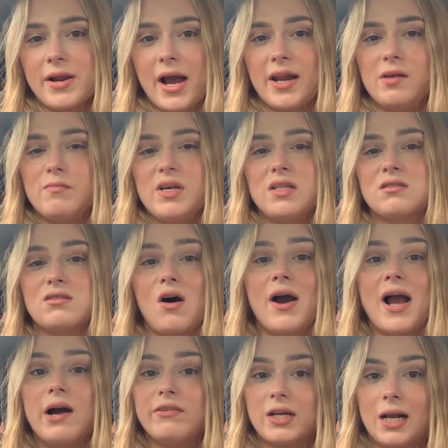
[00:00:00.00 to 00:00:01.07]
and it means that I
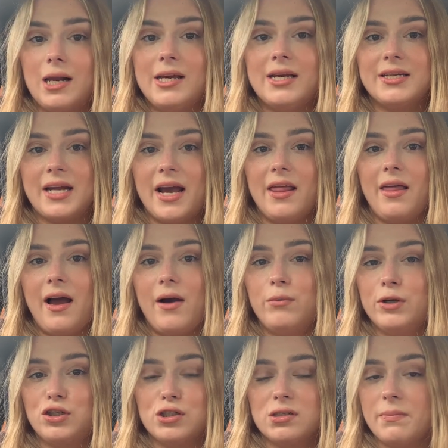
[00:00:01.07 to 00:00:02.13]
have a clear day there,
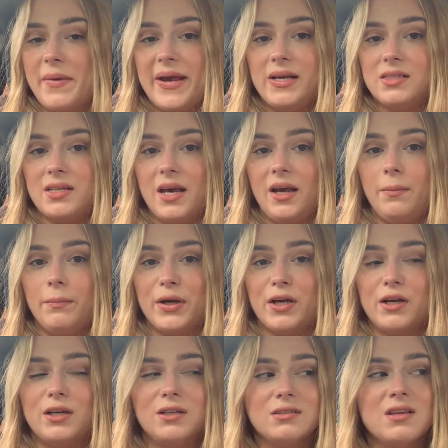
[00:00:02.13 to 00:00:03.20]
which is amazing
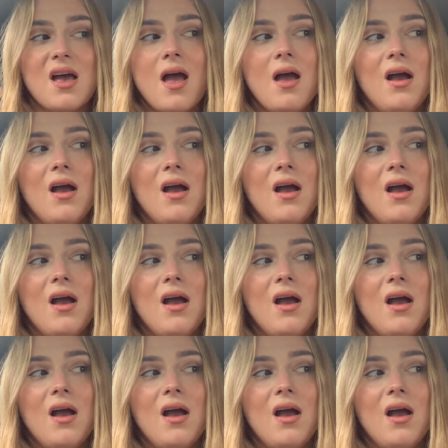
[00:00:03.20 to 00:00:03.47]
because